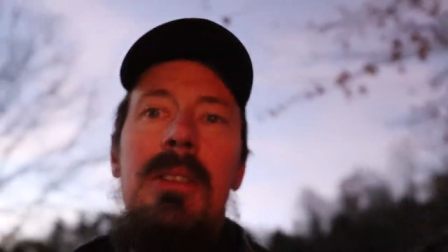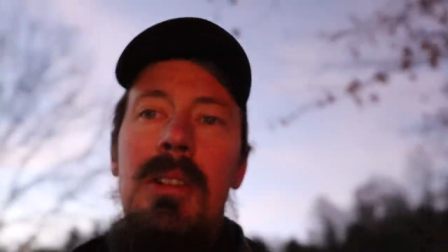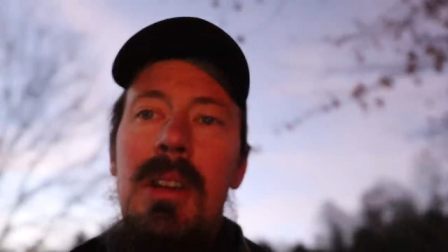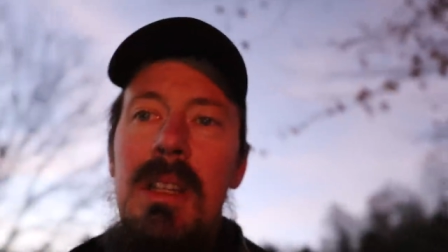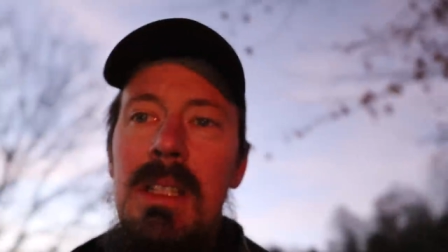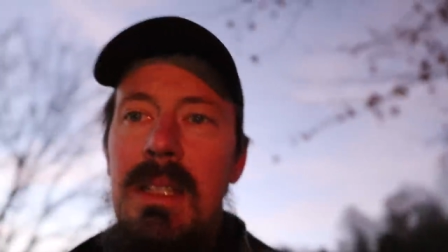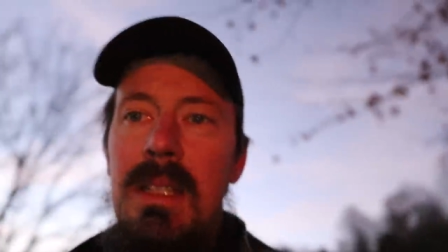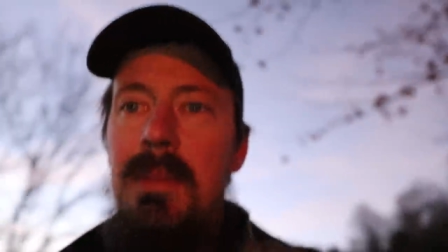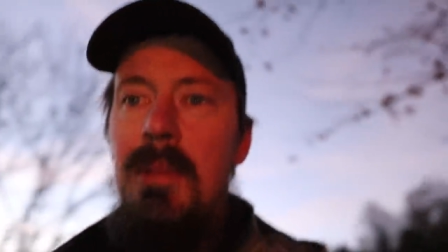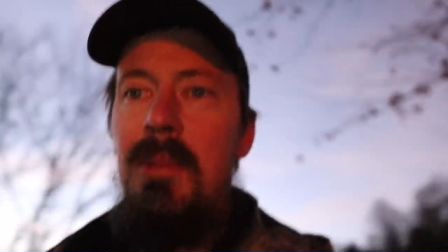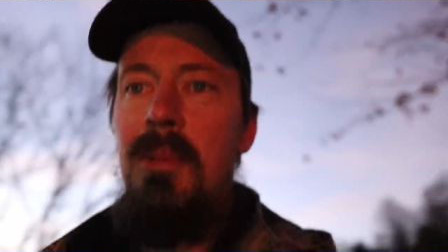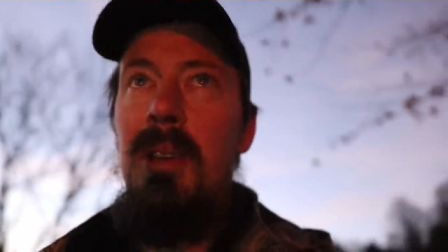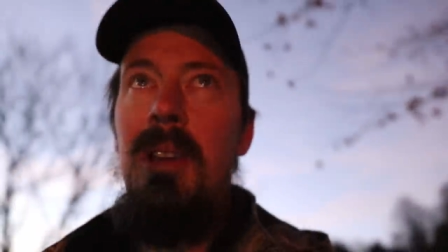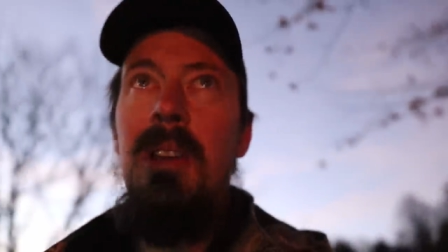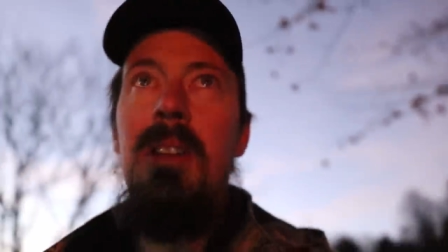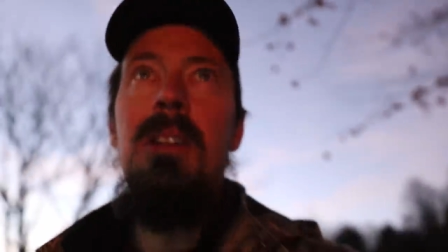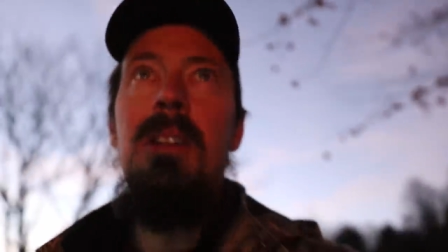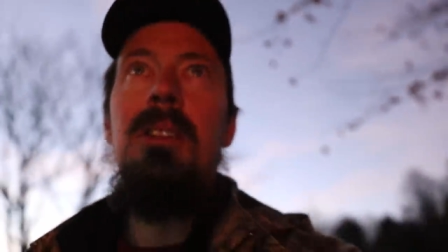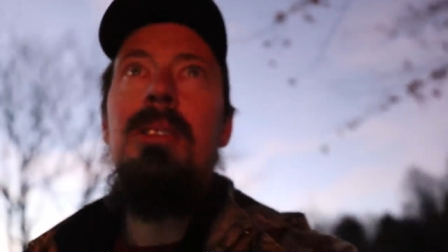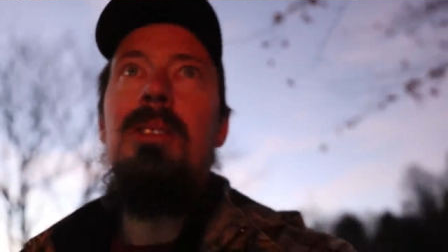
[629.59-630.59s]
Grace has been
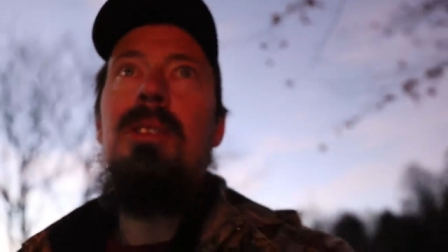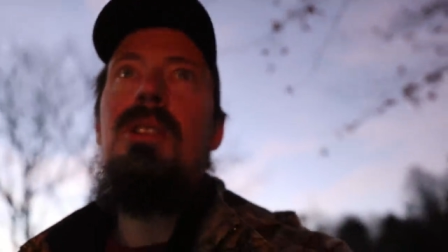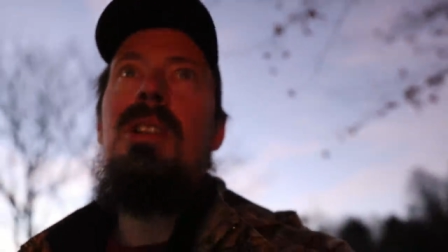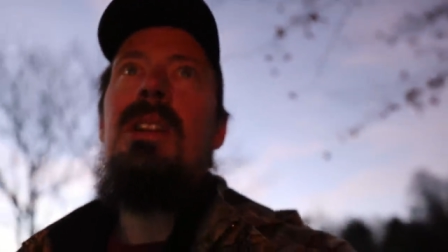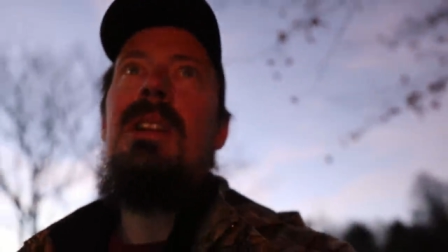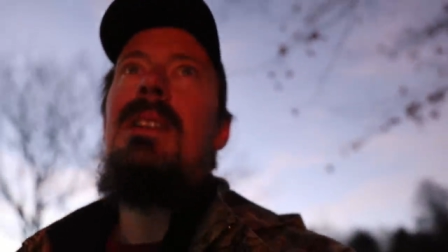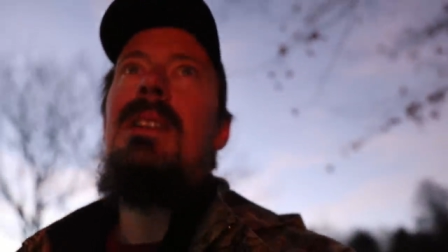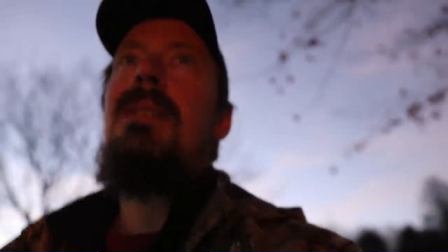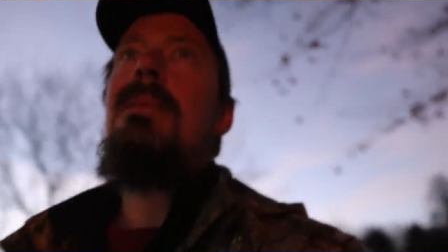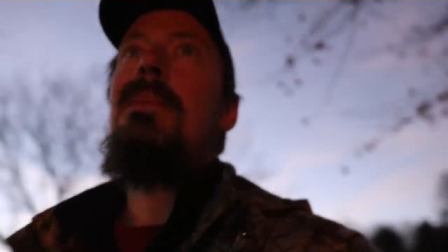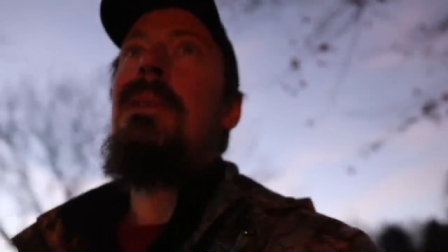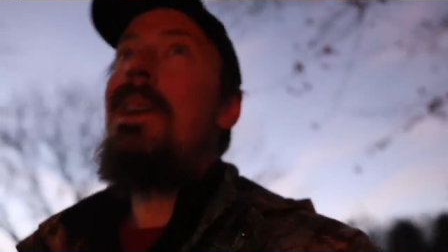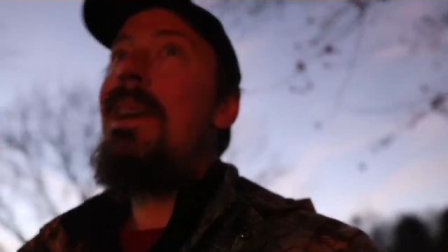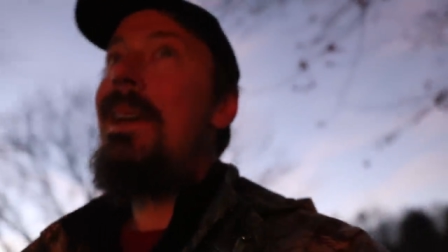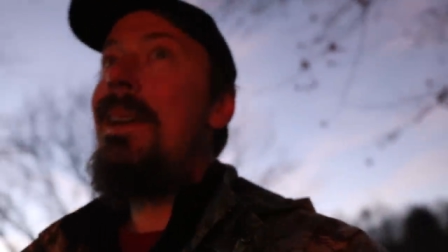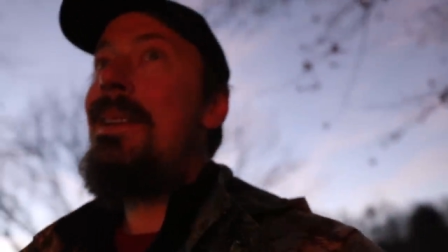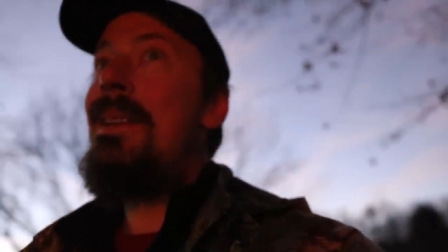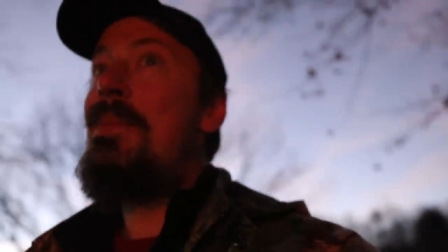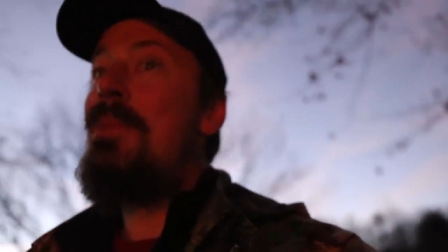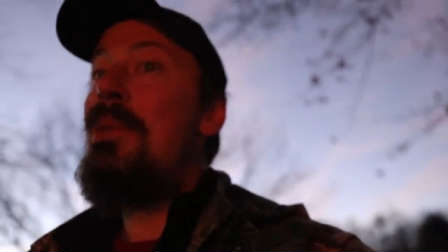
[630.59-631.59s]
working halter training him
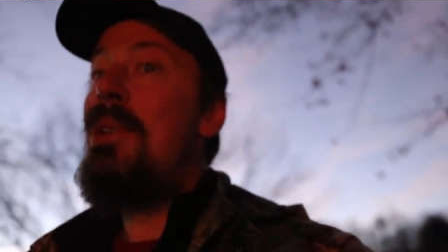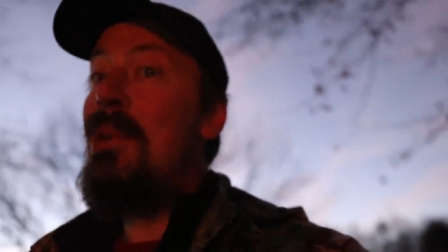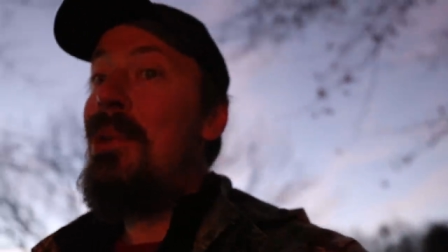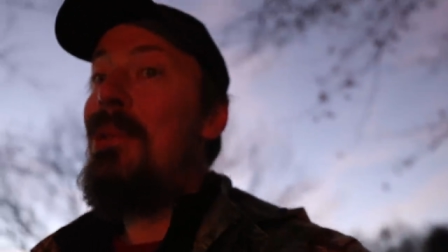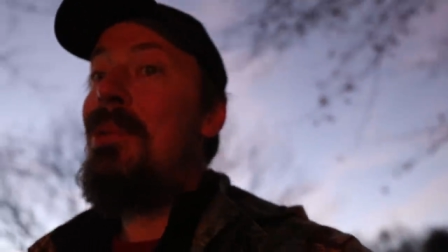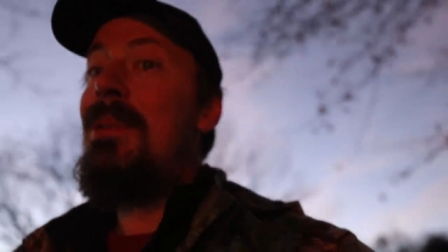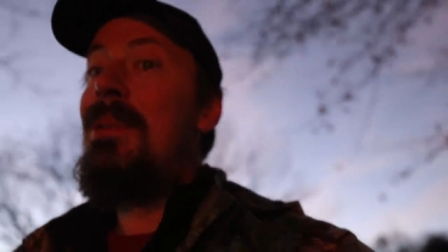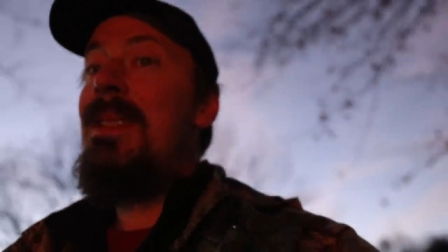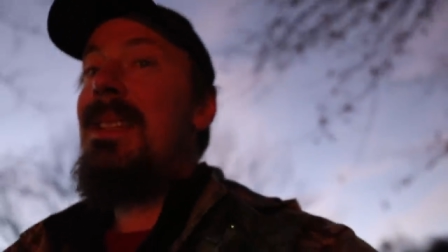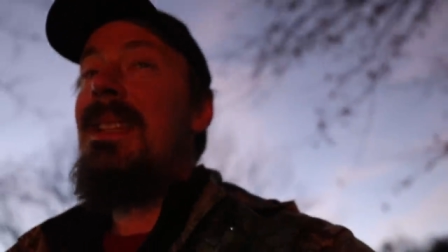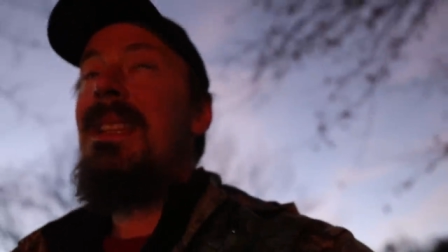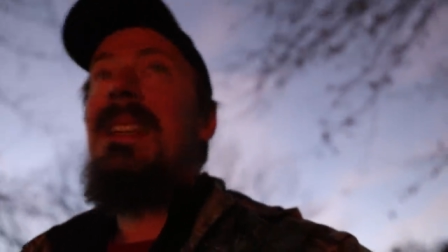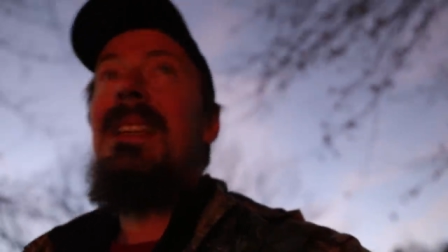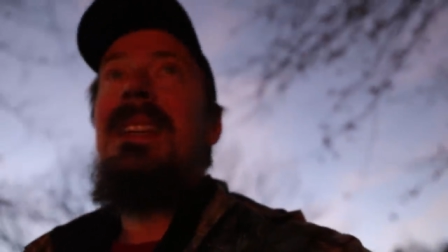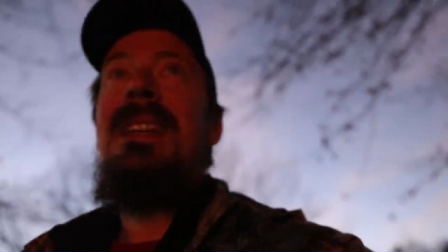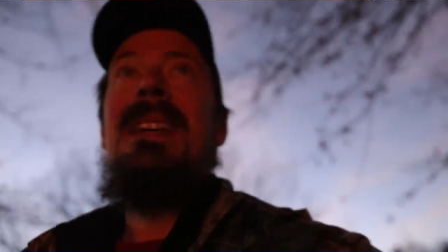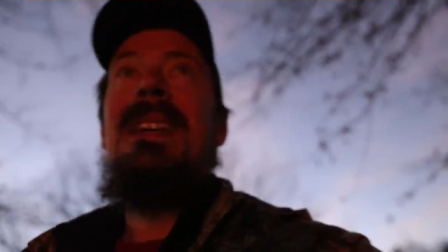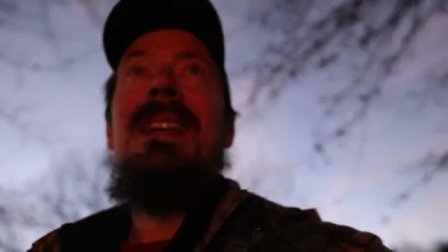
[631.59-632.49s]
and it's pretty cool to see